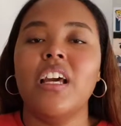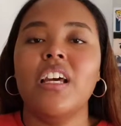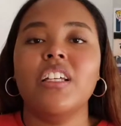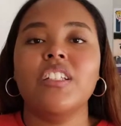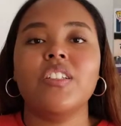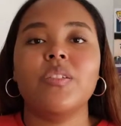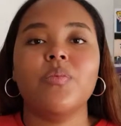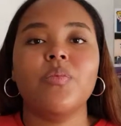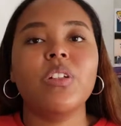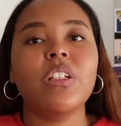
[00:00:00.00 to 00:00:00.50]

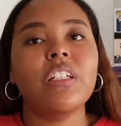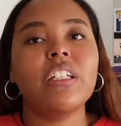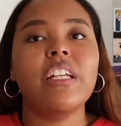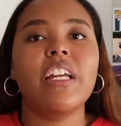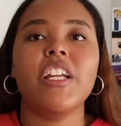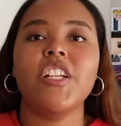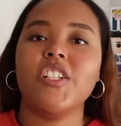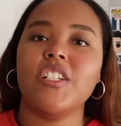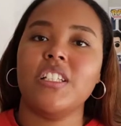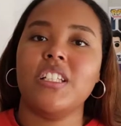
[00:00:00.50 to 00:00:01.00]
some really
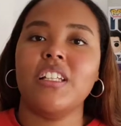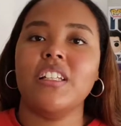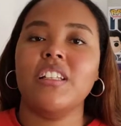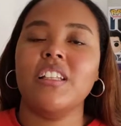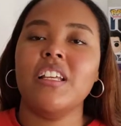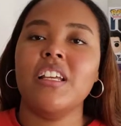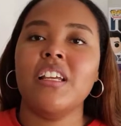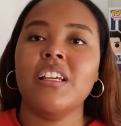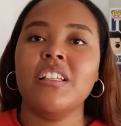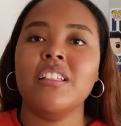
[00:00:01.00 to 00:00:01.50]
interesting
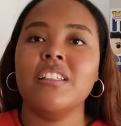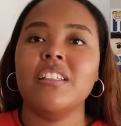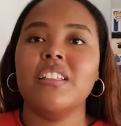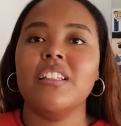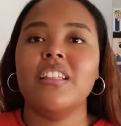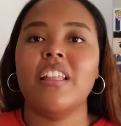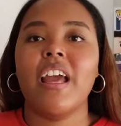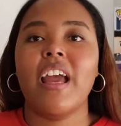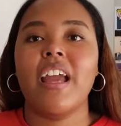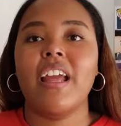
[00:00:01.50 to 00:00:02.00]
things
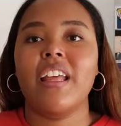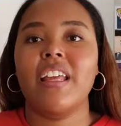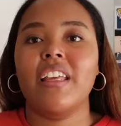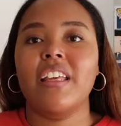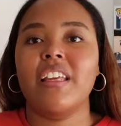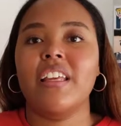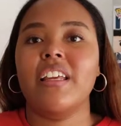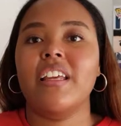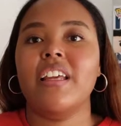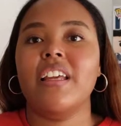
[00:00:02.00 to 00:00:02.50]
that
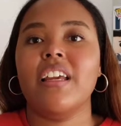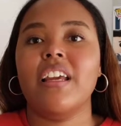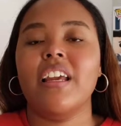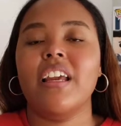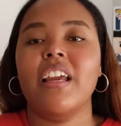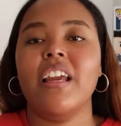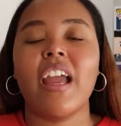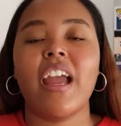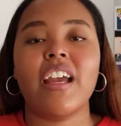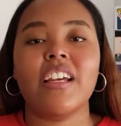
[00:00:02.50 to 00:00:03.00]
he
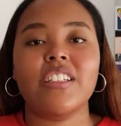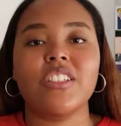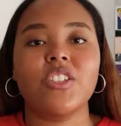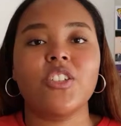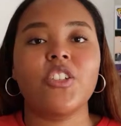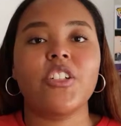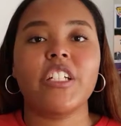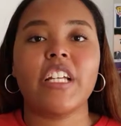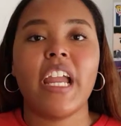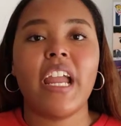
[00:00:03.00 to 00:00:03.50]
has
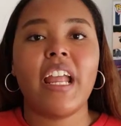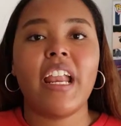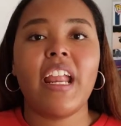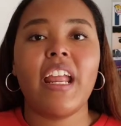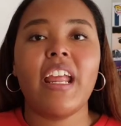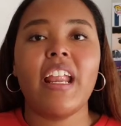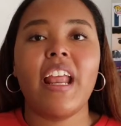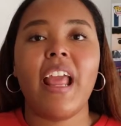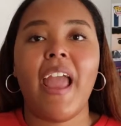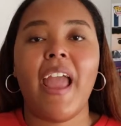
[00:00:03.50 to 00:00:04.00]

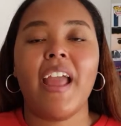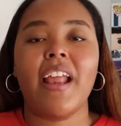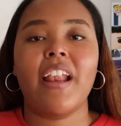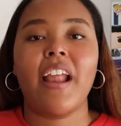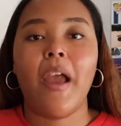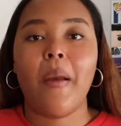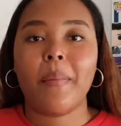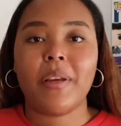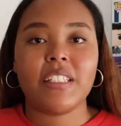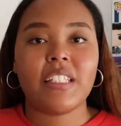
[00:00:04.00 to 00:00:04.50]
created, and
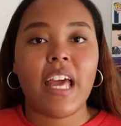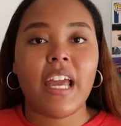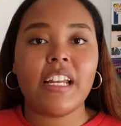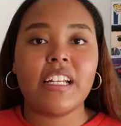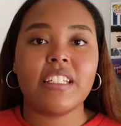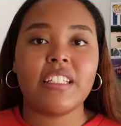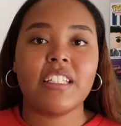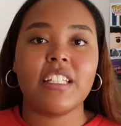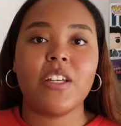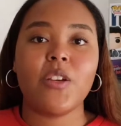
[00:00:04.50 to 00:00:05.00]
I'm excited to
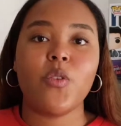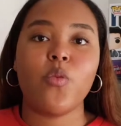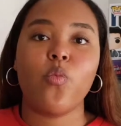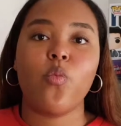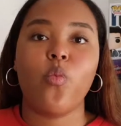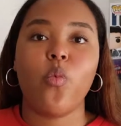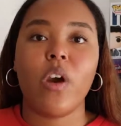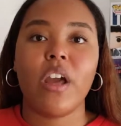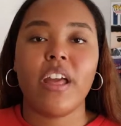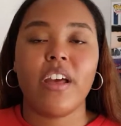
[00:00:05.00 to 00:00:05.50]
see
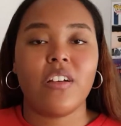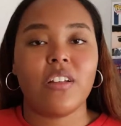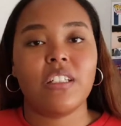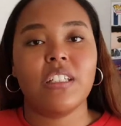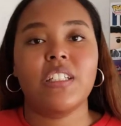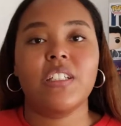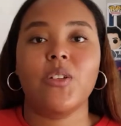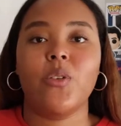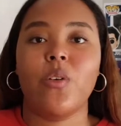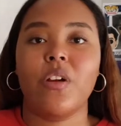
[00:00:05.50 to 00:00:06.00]
what else
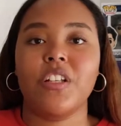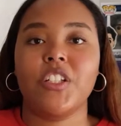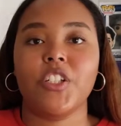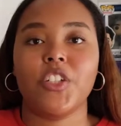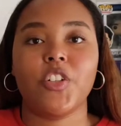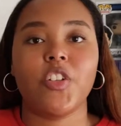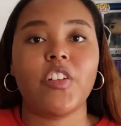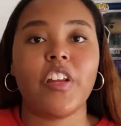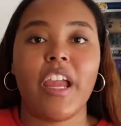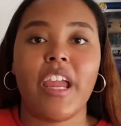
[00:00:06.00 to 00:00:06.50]
he's going to
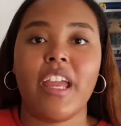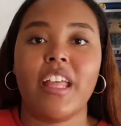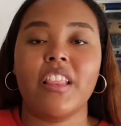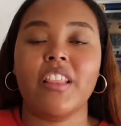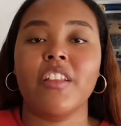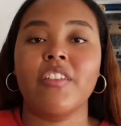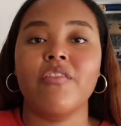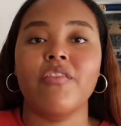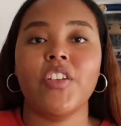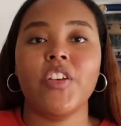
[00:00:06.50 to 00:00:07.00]
create in
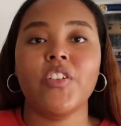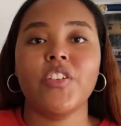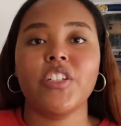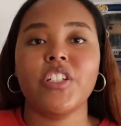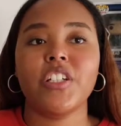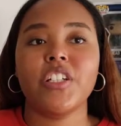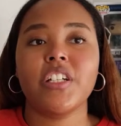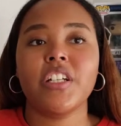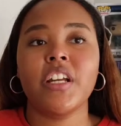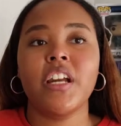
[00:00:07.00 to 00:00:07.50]
the future.